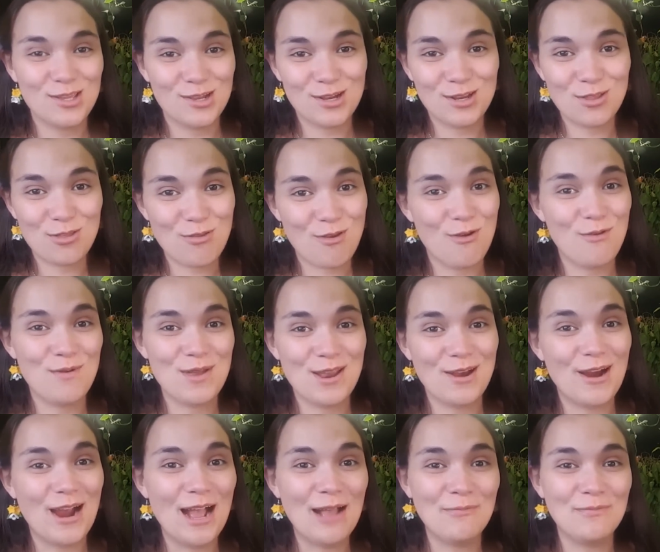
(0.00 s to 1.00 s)
they're gonna throw away
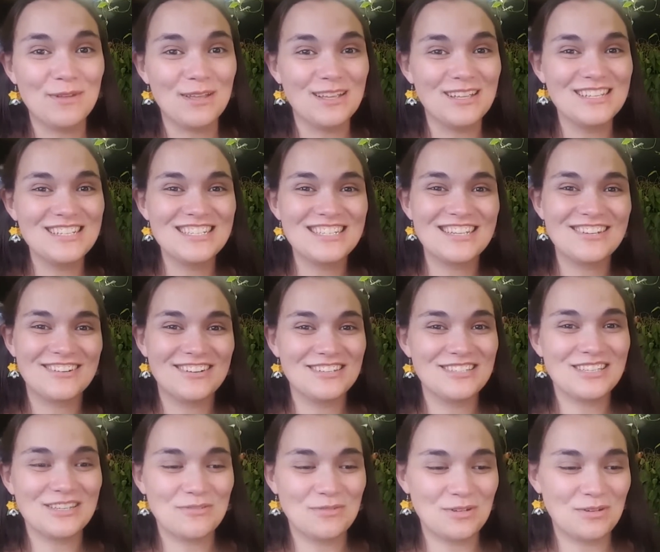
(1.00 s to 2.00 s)
your apples, or
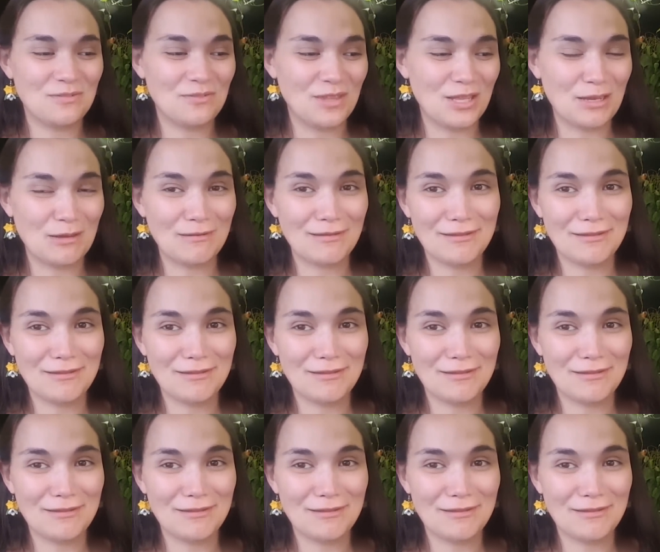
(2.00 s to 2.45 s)
else I would have like,